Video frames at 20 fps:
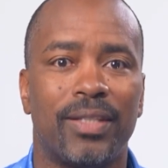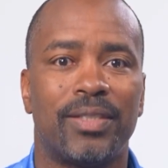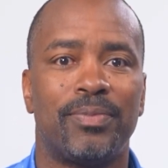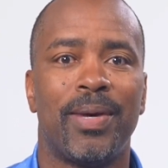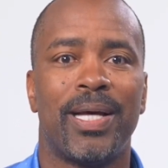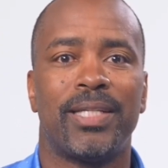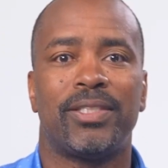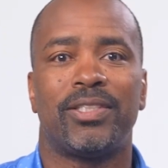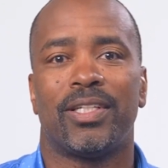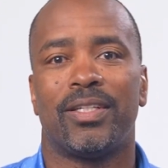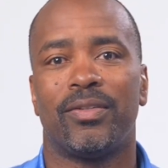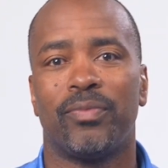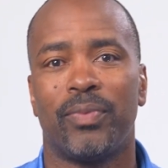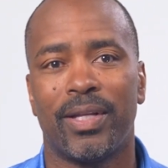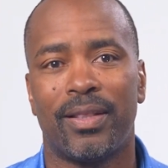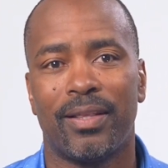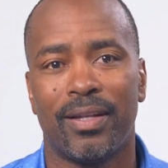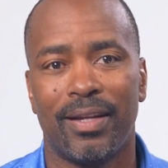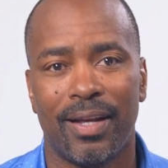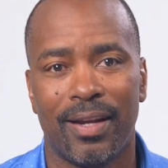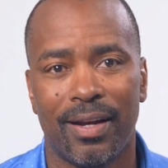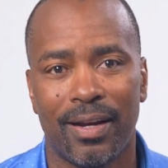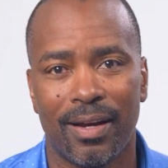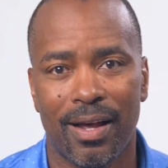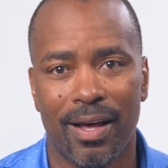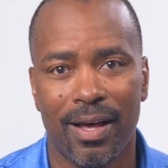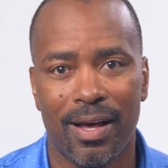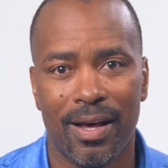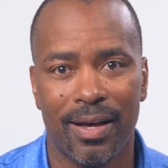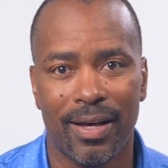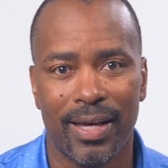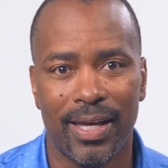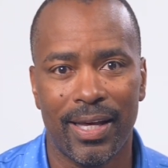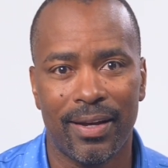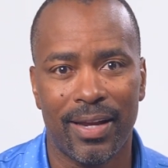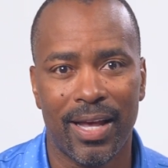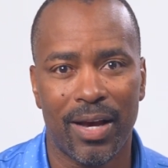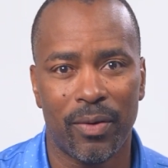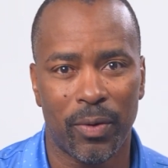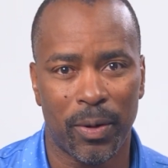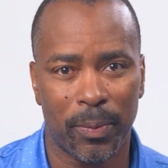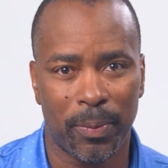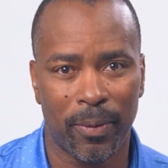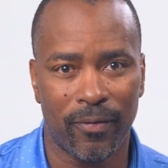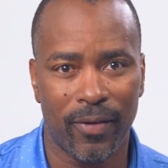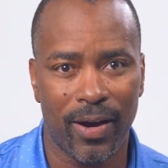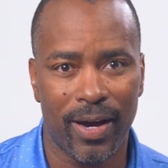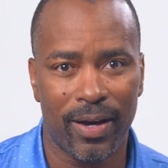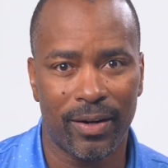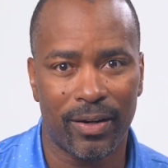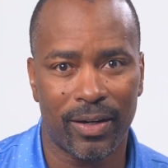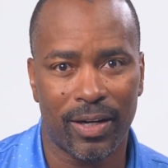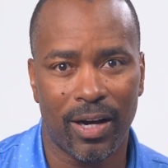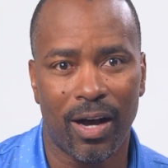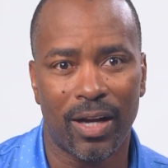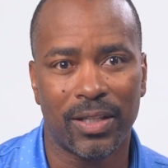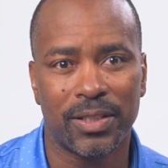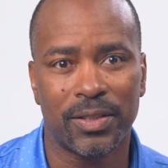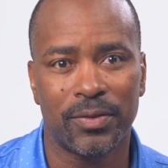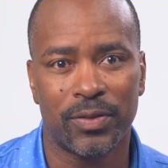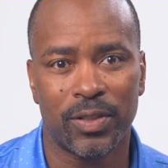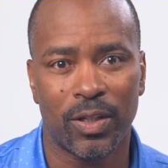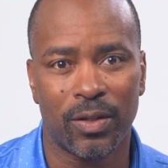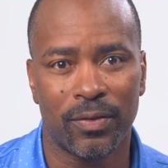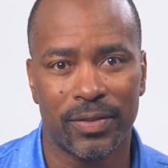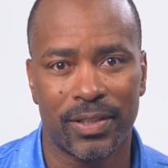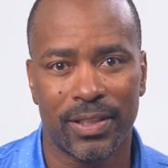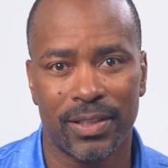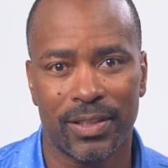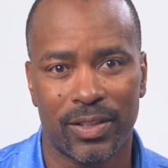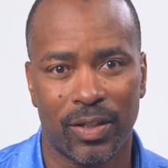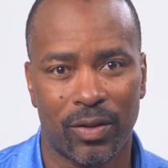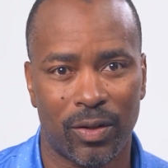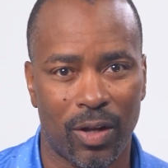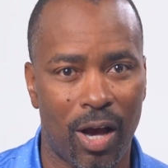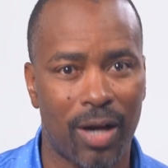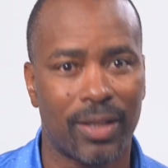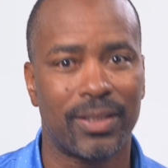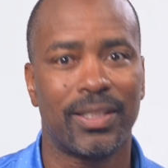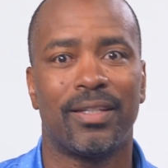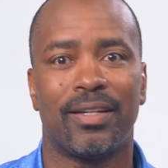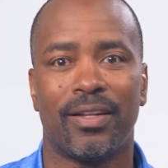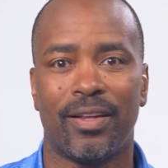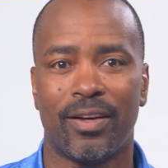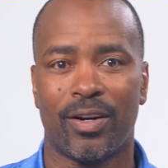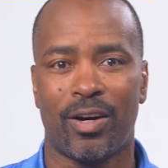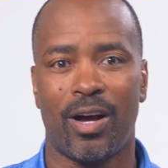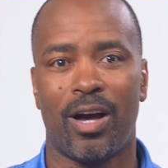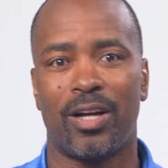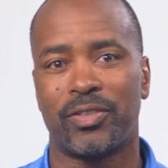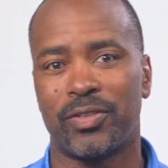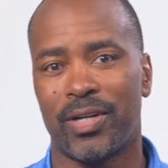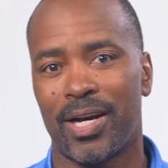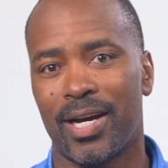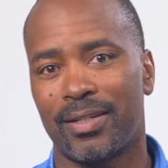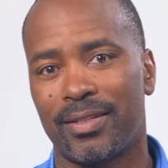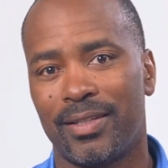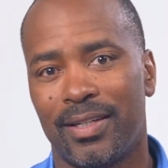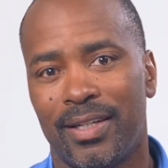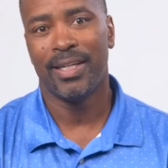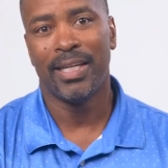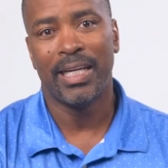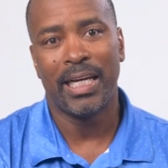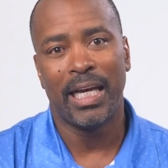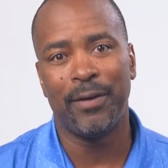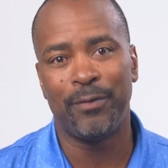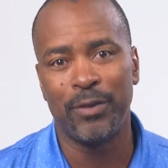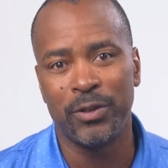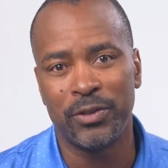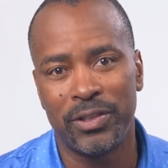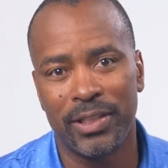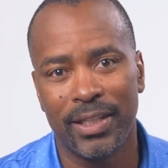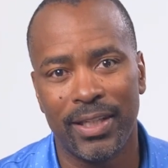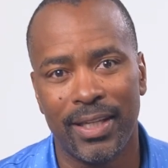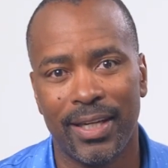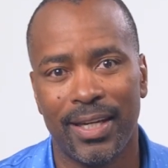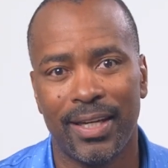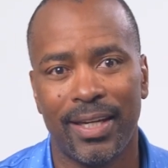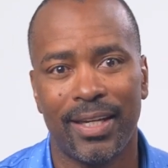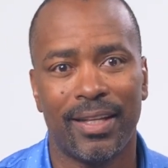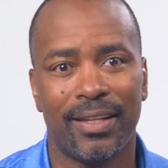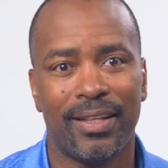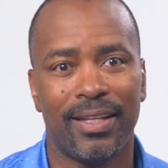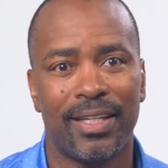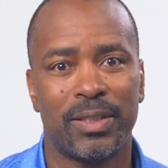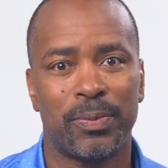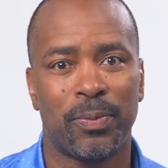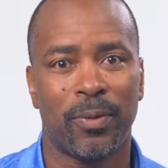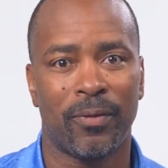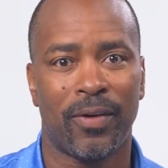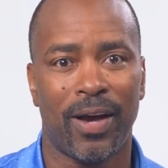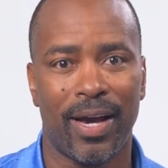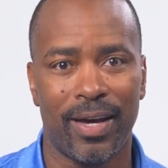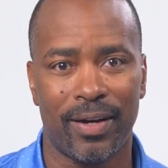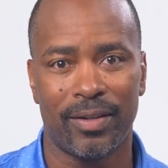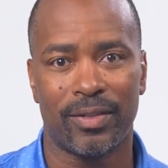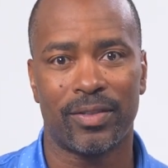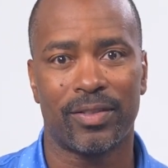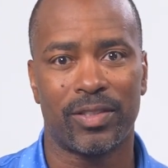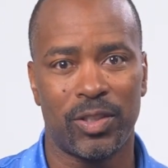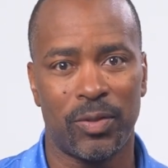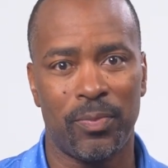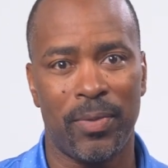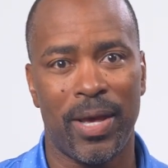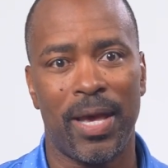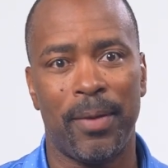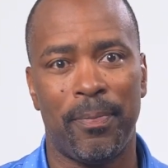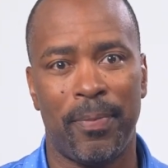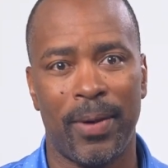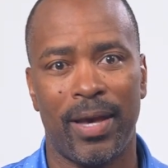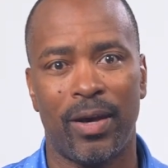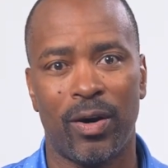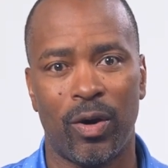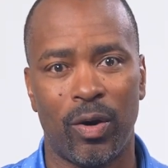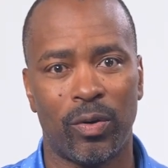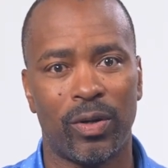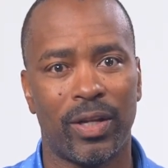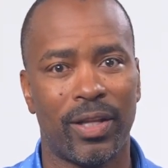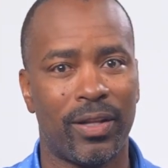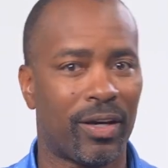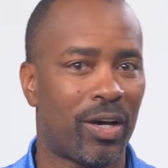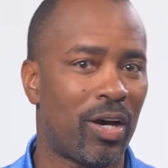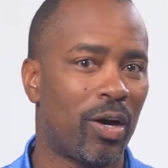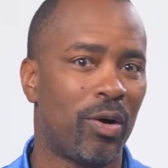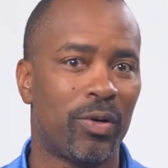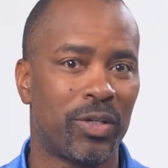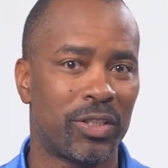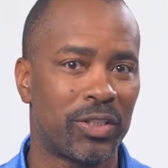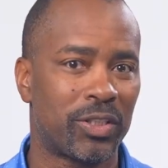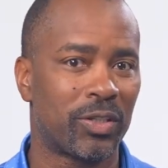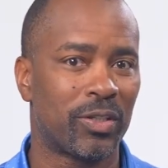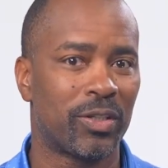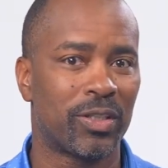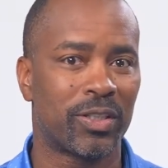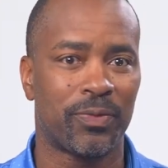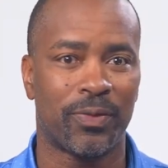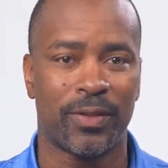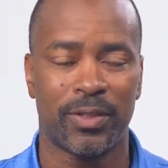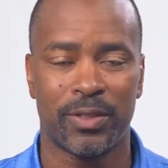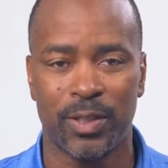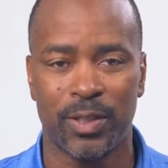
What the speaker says: as mentioned, with an in-network provider, costs of services are locked into their contract. If you see any of these providers, you may pay only the co-insurance for the